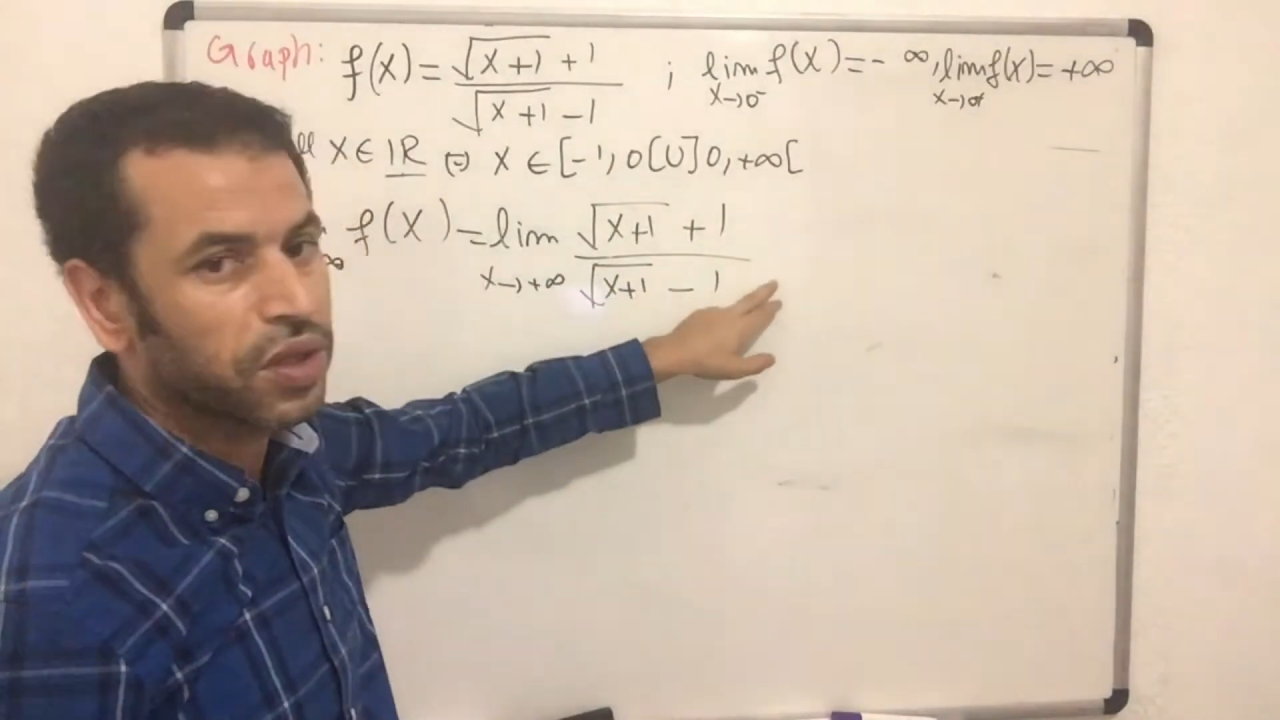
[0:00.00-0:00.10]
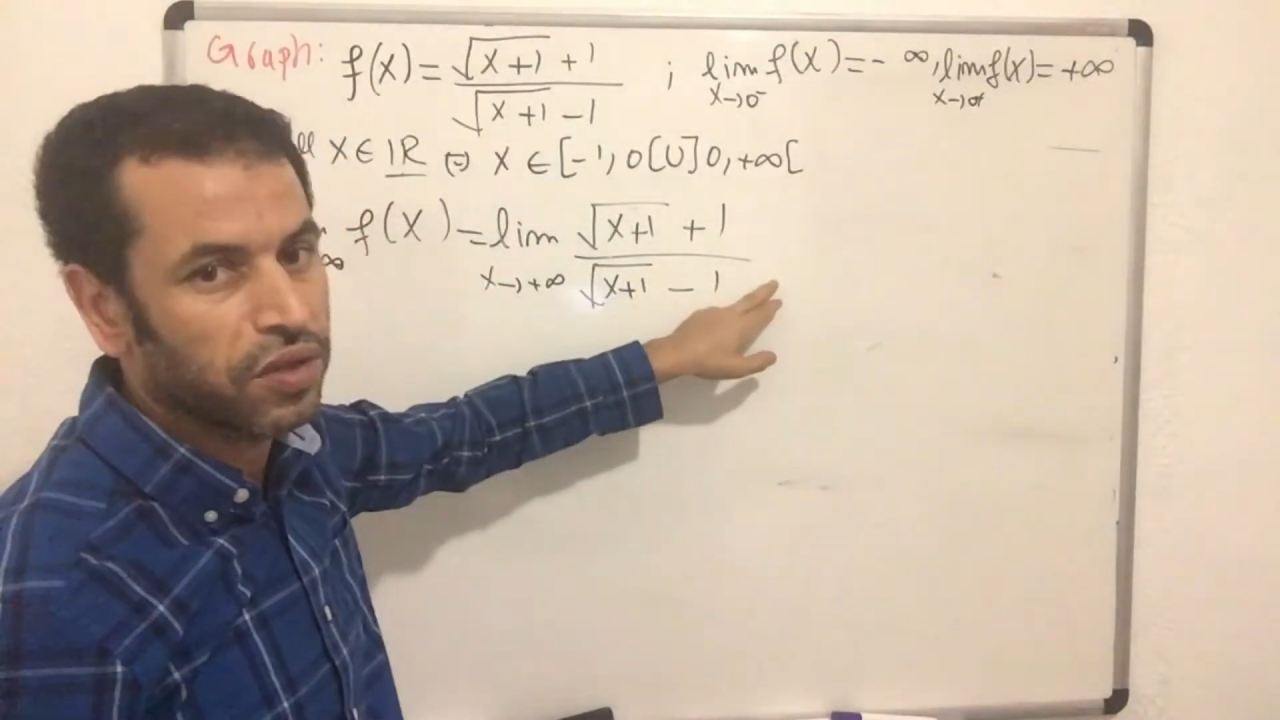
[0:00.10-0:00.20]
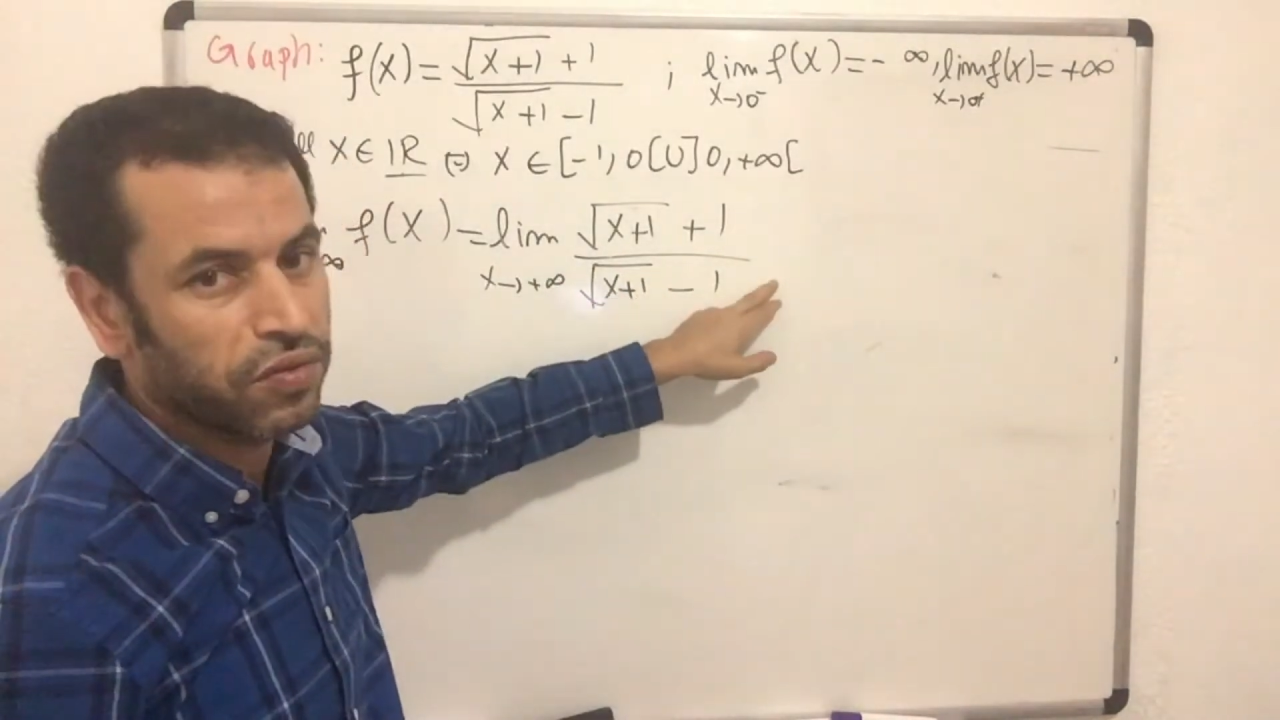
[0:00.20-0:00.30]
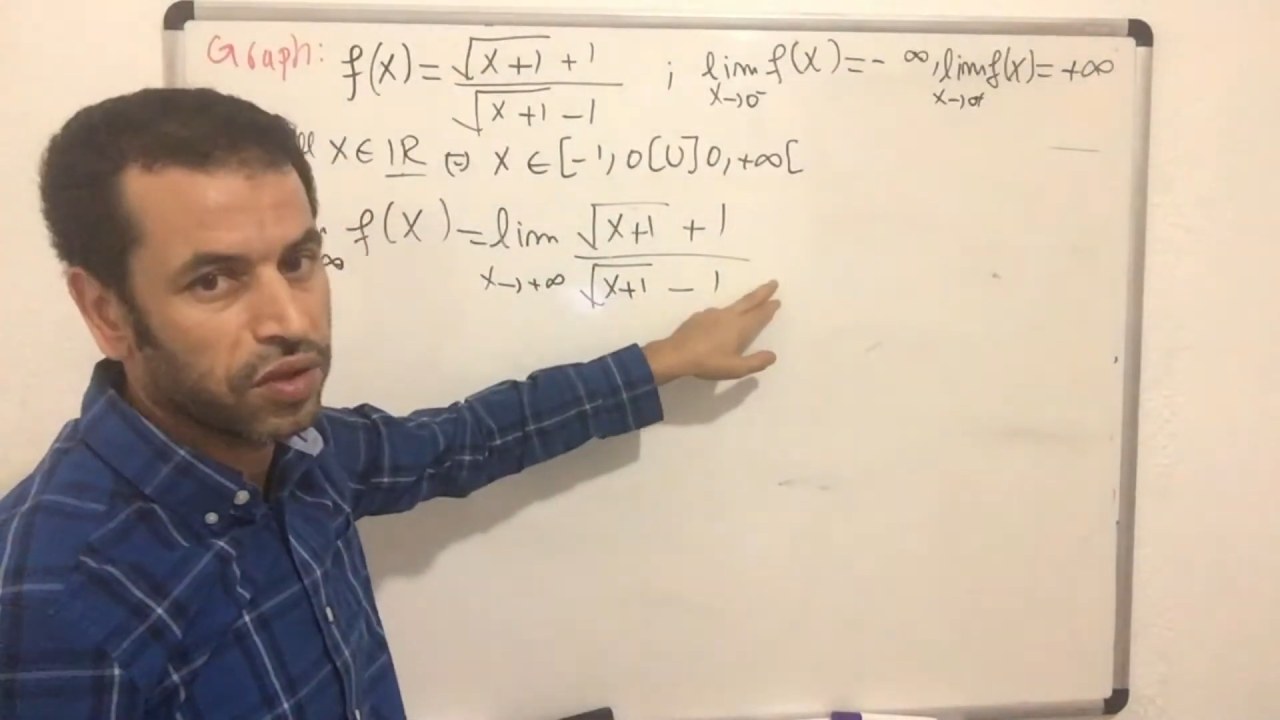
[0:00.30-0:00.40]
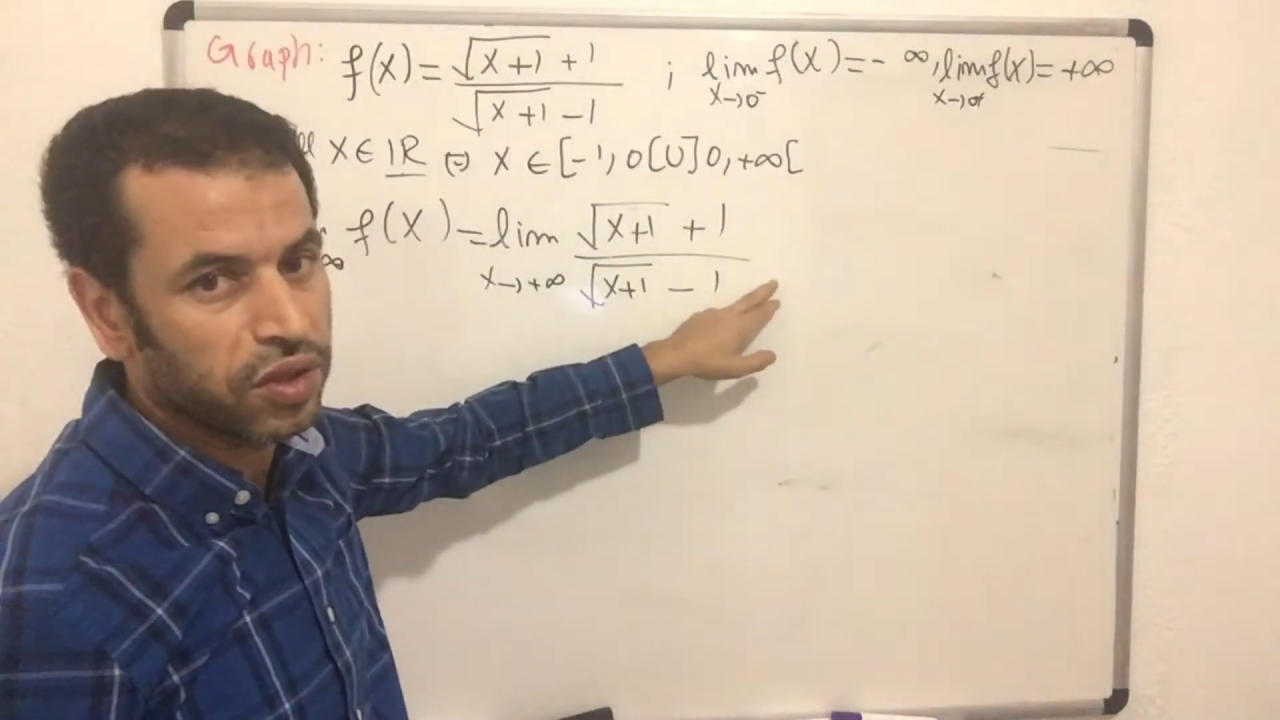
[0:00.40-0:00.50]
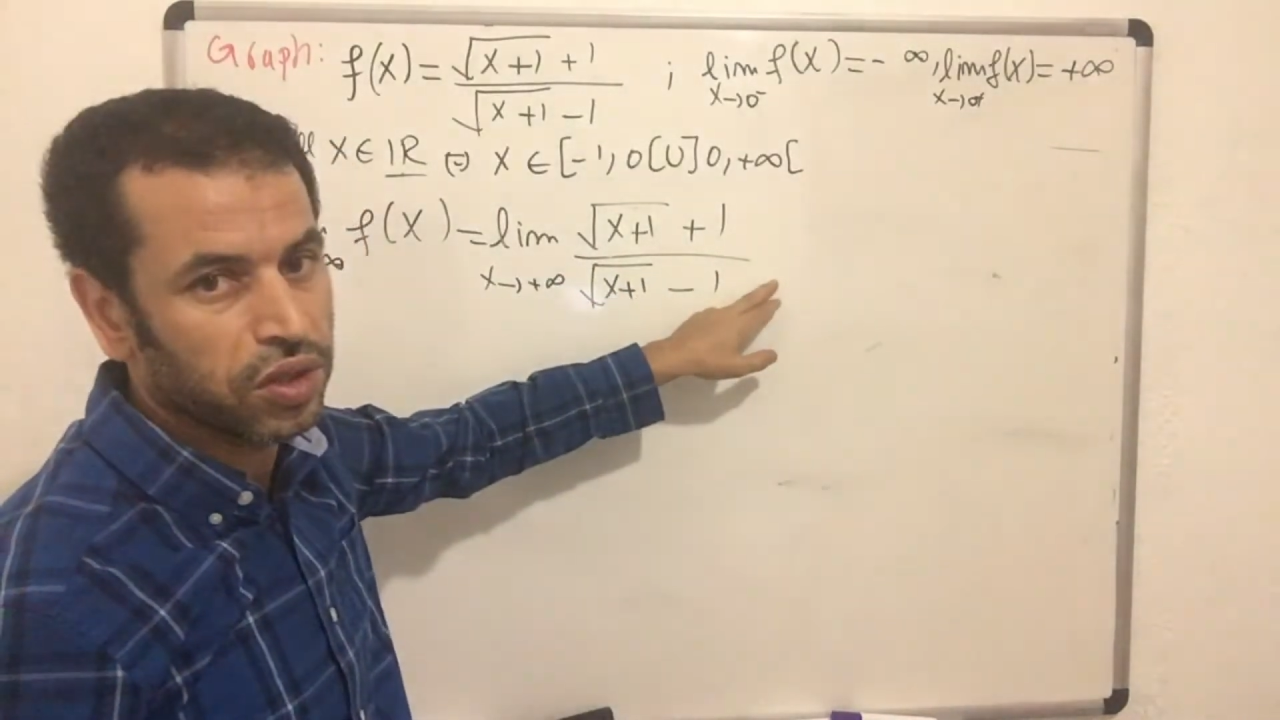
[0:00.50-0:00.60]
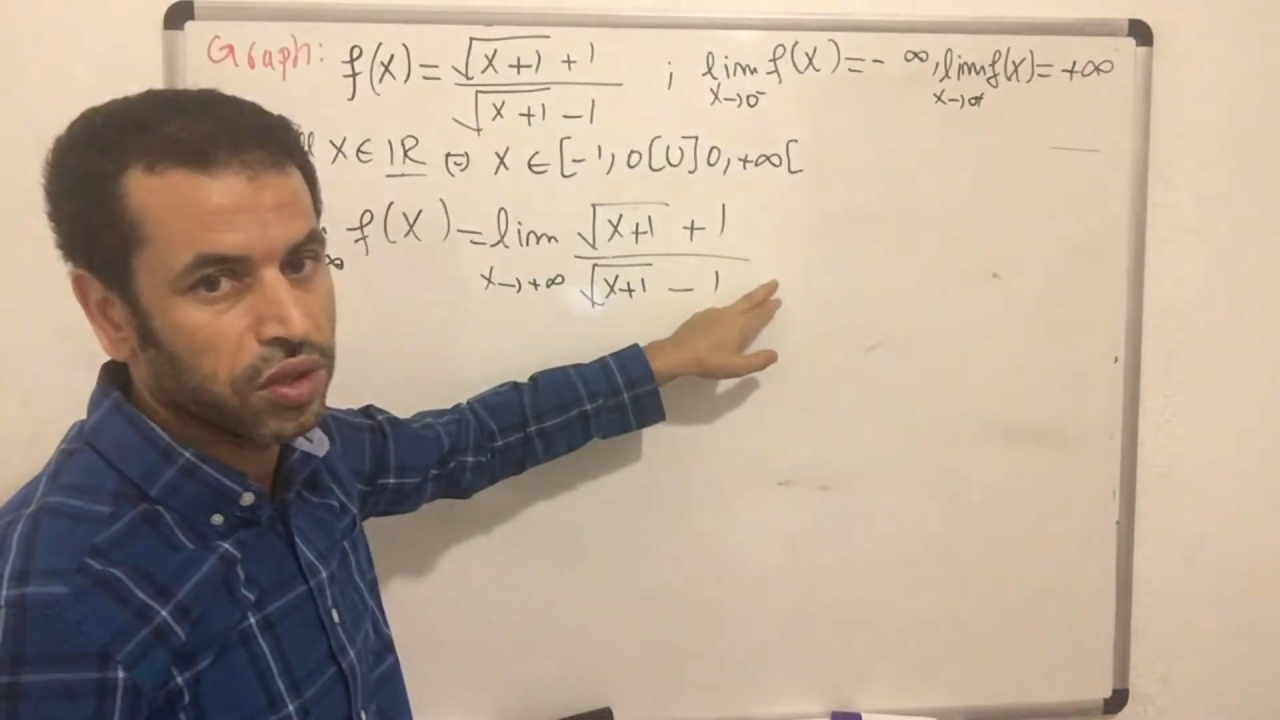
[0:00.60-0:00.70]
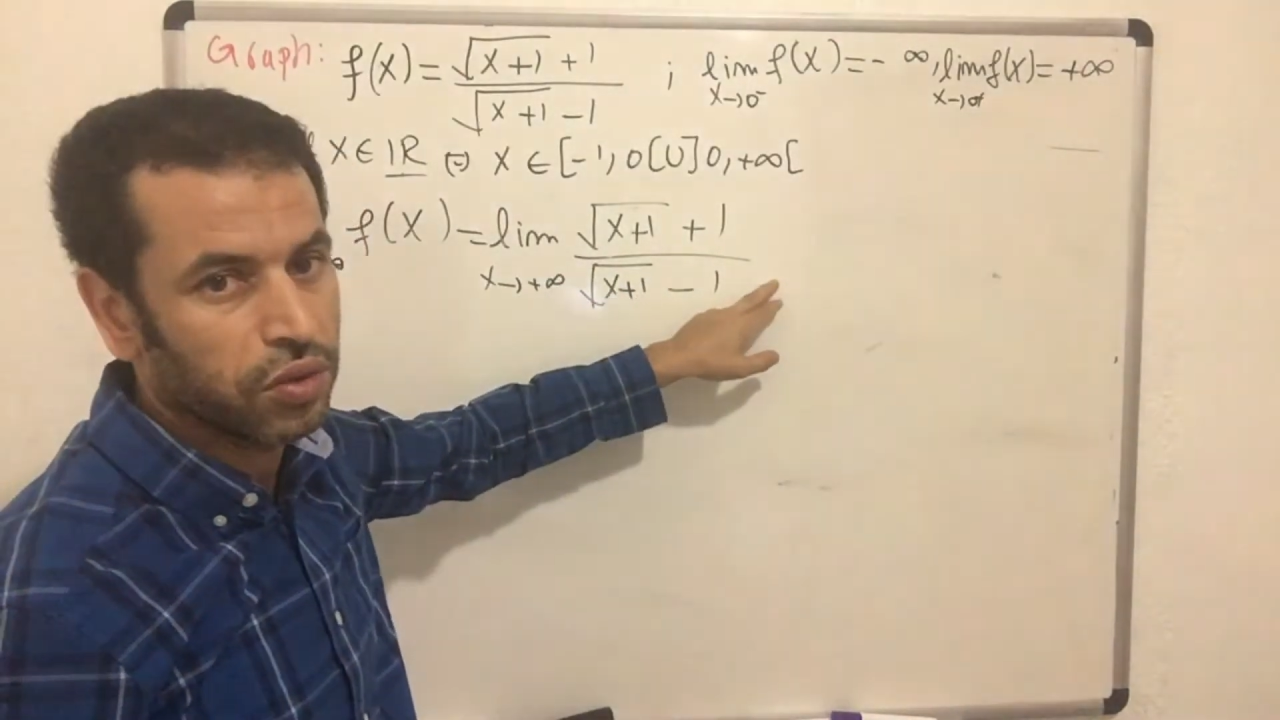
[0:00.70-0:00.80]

infinity,